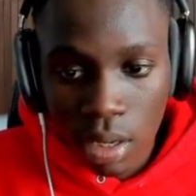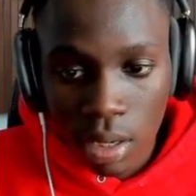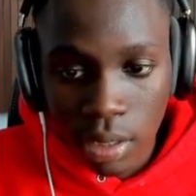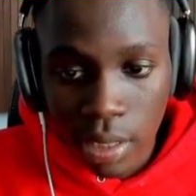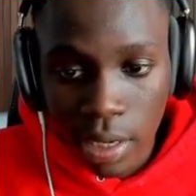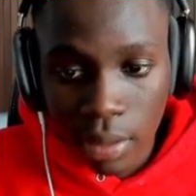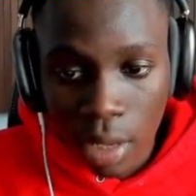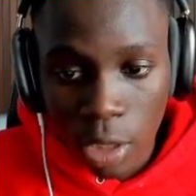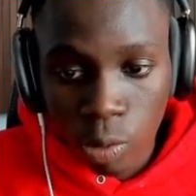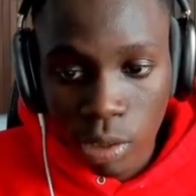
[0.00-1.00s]
let's say,
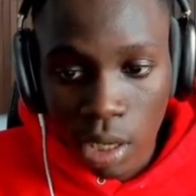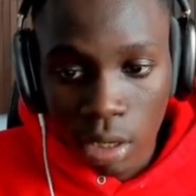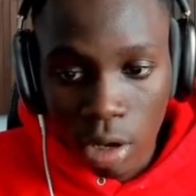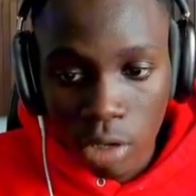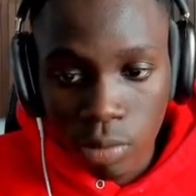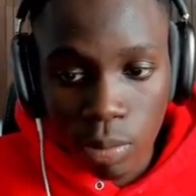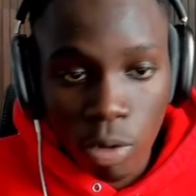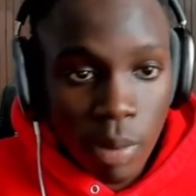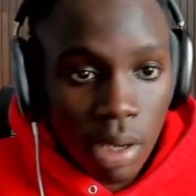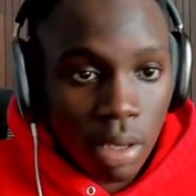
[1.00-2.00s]
a $20 cost per
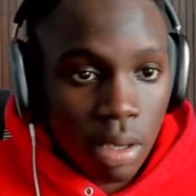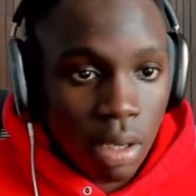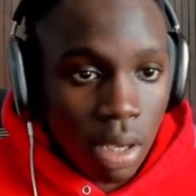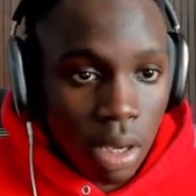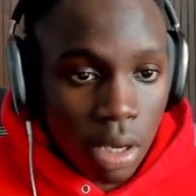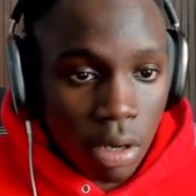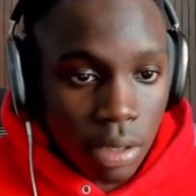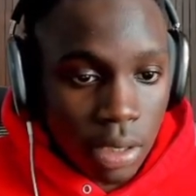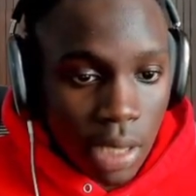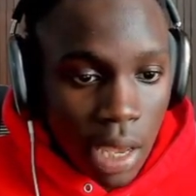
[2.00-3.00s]
appointment. On
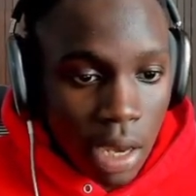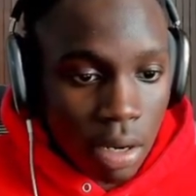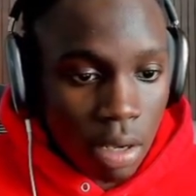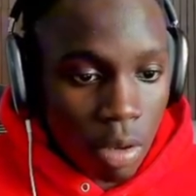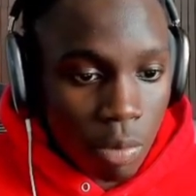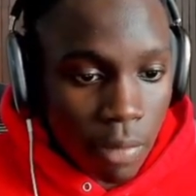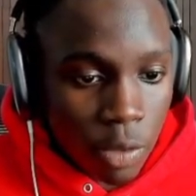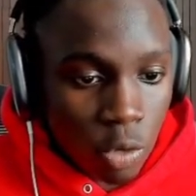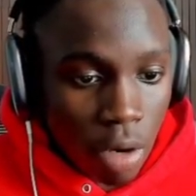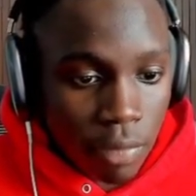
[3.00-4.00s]
this ad, we have a
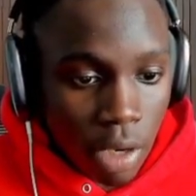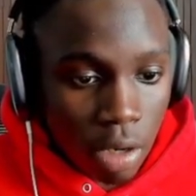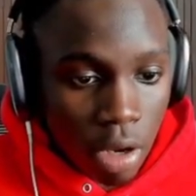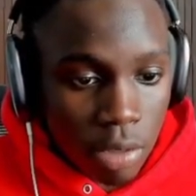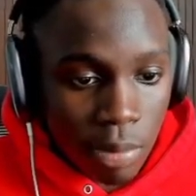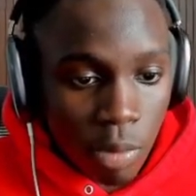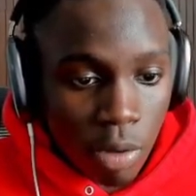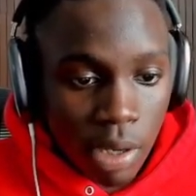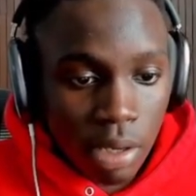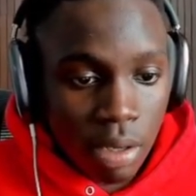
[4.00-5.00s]
$12 cost per
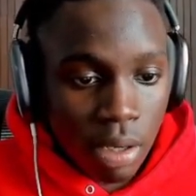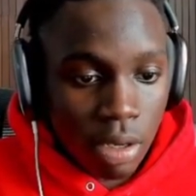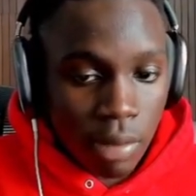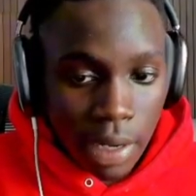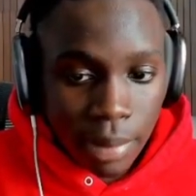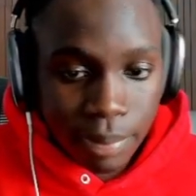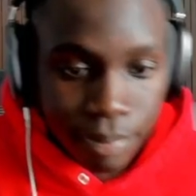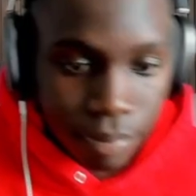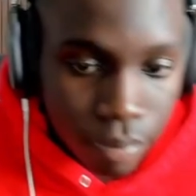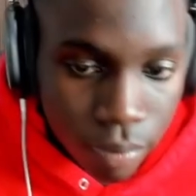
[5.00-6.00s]
appointment, right?
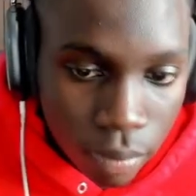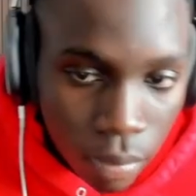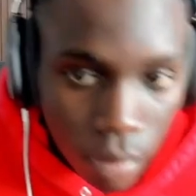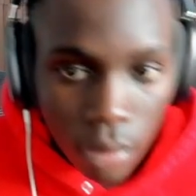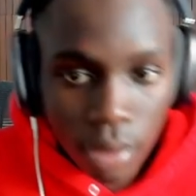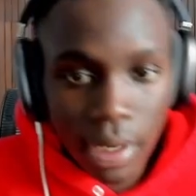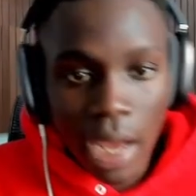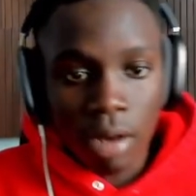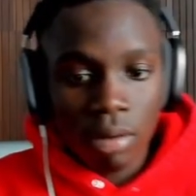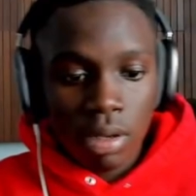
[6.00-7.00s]

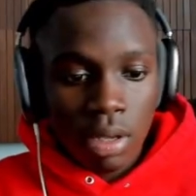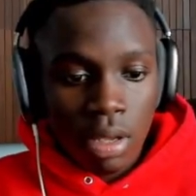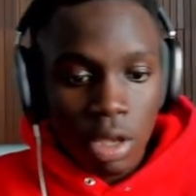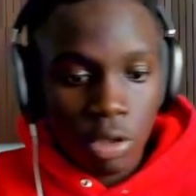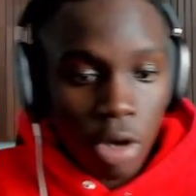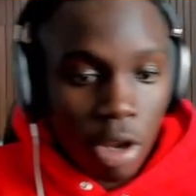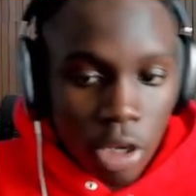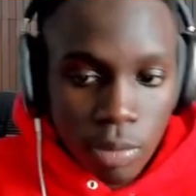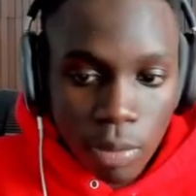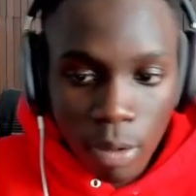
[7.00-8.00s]
Now, $12
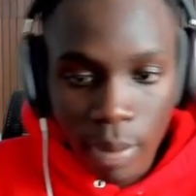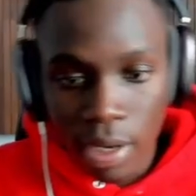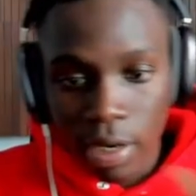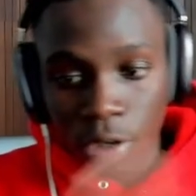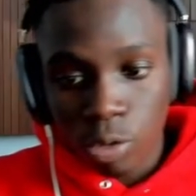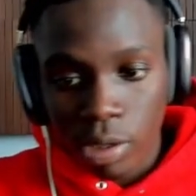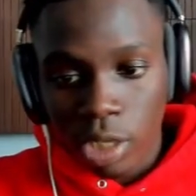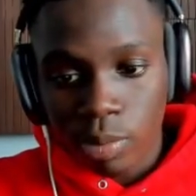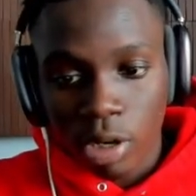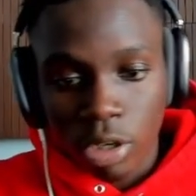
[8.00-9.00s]
cost per appointment, and here's
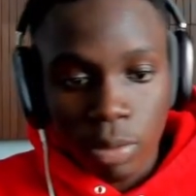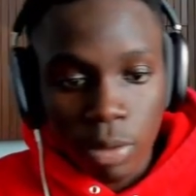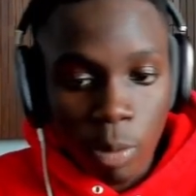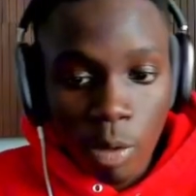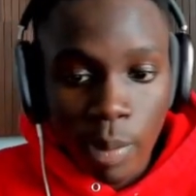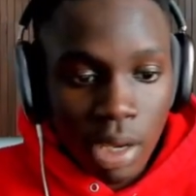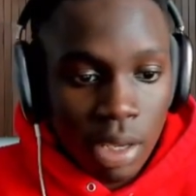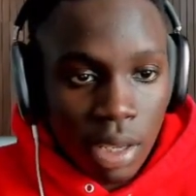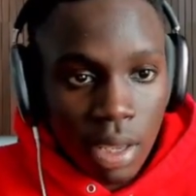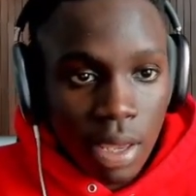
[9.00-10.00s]
$20 per cost per appointment.
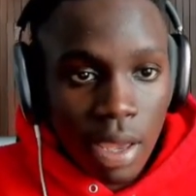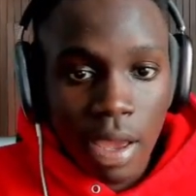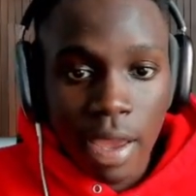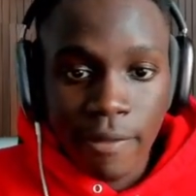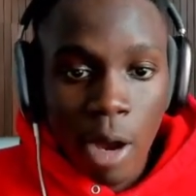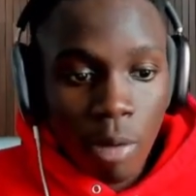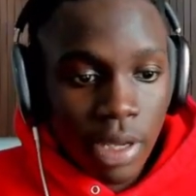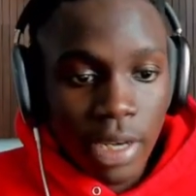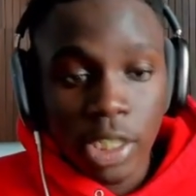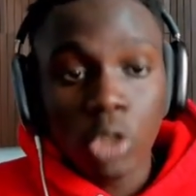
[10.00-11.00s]
If I want to
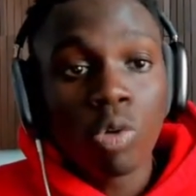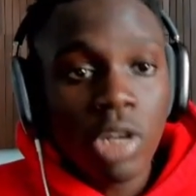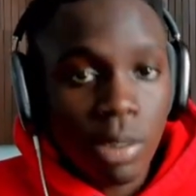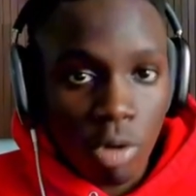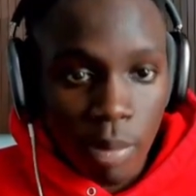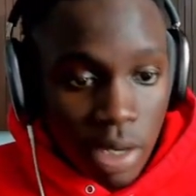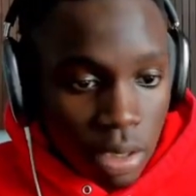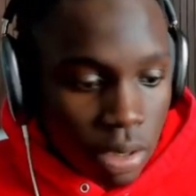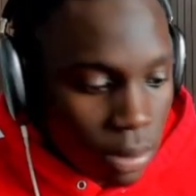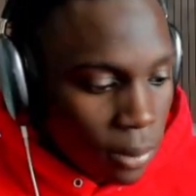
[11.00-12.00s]
get, let's say, 20
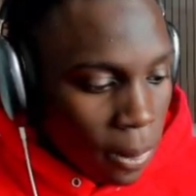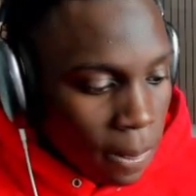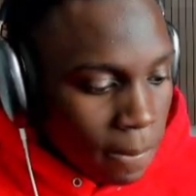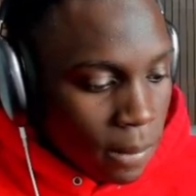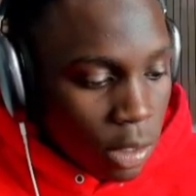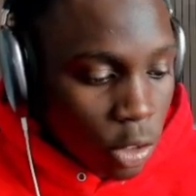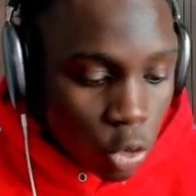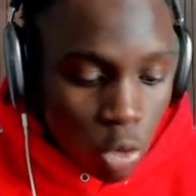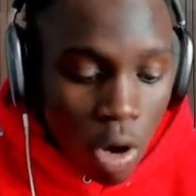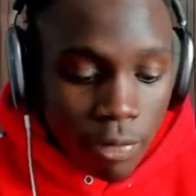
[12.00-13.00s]
appointments, you do
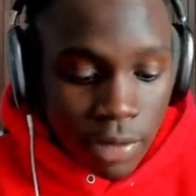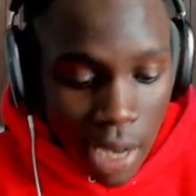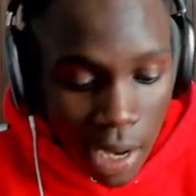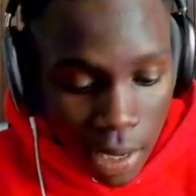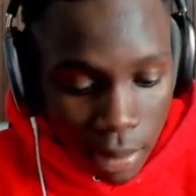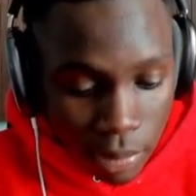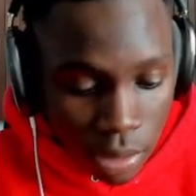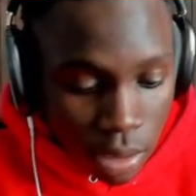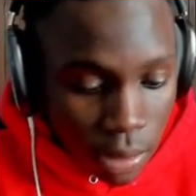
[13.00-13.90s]
12 times